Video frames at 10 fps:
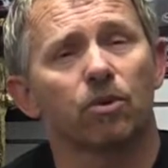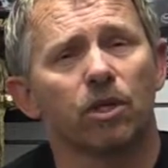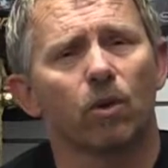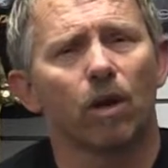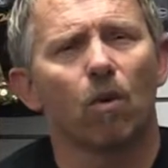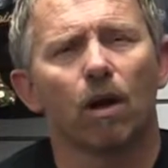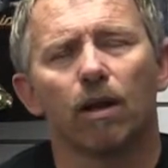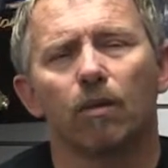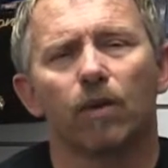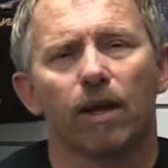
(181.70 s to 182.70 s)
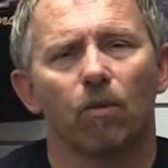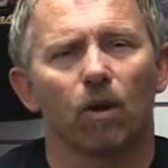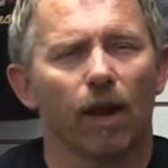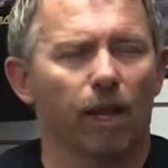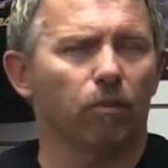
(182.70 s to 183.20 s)
with QA1, and we
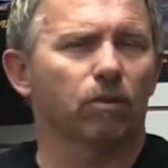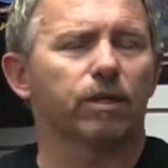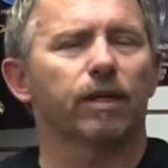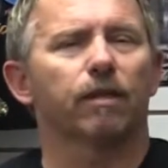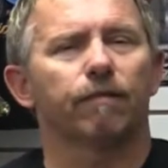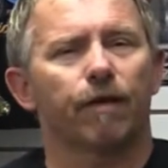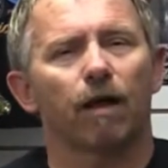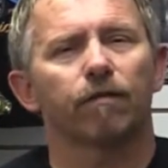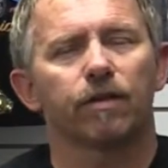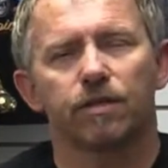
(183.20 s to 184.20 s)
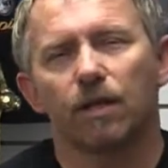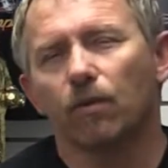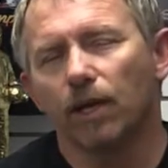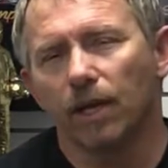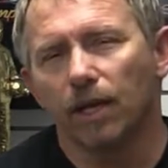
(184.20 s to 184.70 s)
were able to get the valvings
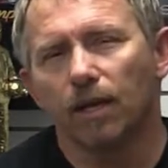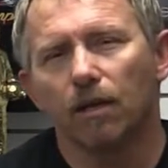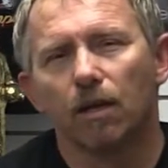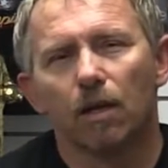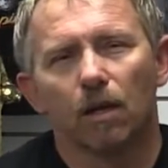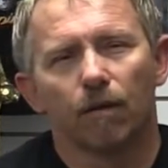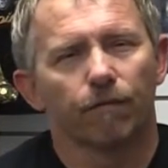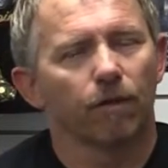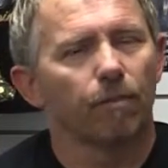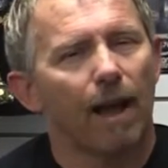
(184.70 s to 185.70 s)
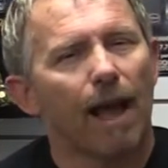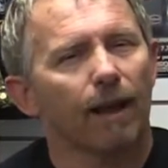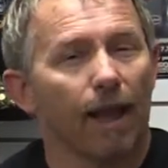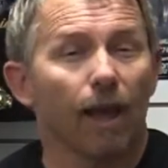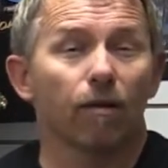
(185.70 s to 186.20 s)
that we needed for the
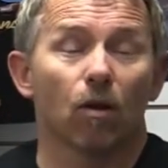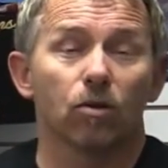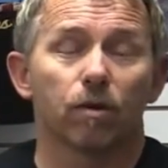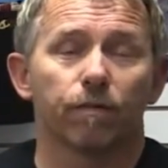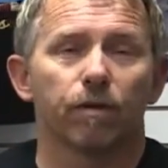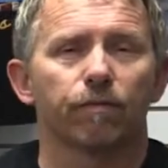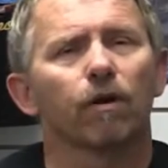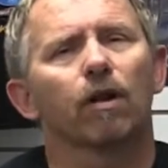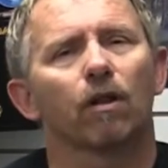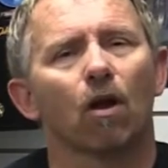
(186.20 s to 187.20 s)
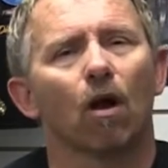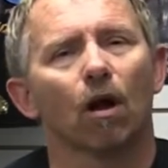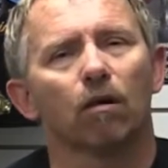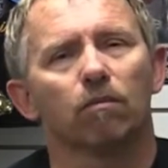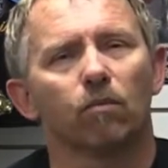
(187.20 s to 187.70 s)
back and also for the front of the
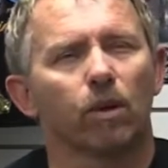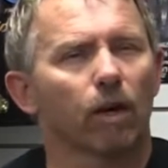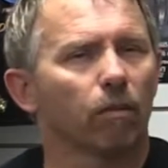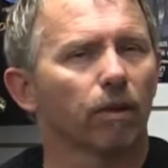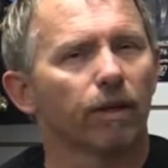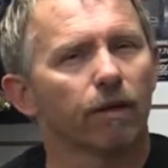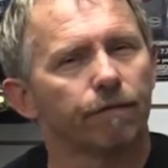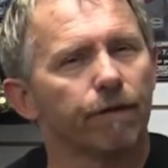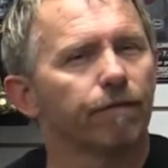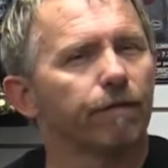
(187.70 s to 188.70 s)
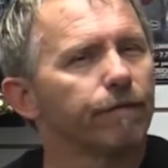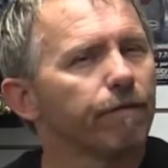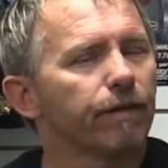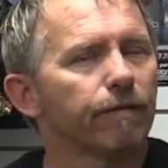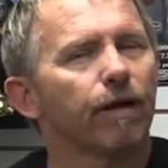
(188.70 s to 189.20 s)
car. We were able to get a
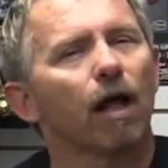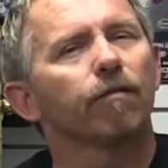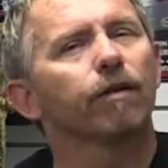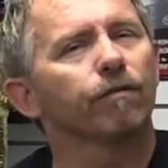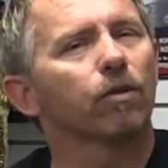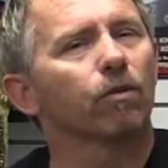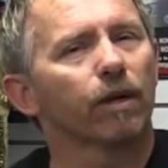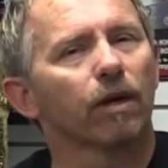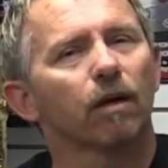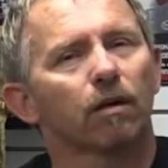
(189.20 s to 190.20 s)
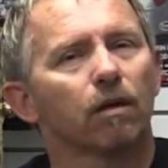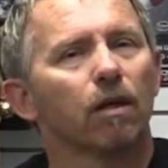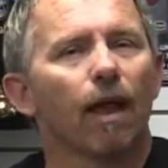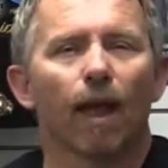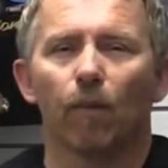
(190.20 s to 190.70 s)
50-50 valving for the rear,
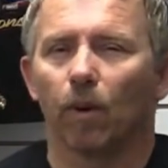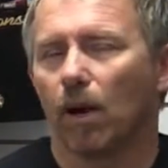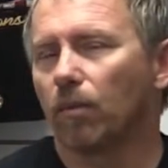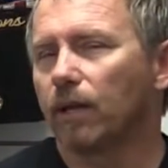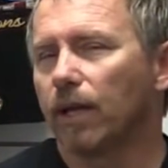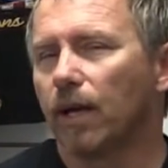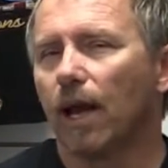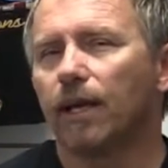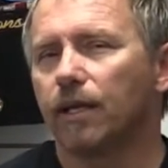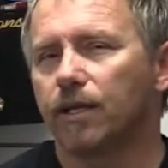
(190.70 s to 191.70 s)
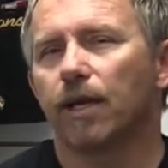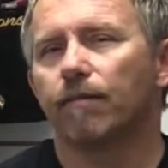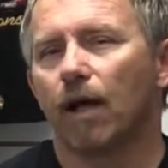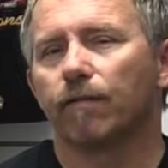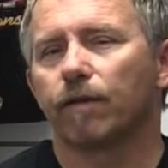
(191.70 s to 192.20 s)
and we were able to get a
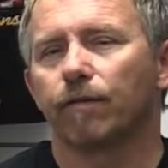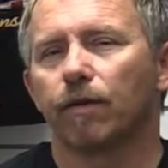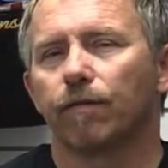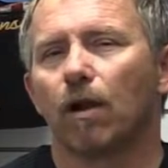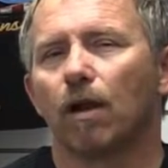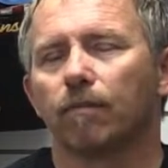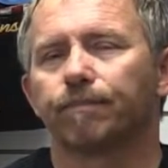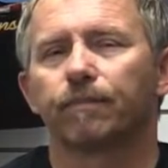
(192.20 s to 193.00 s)
90-10 valving for the front.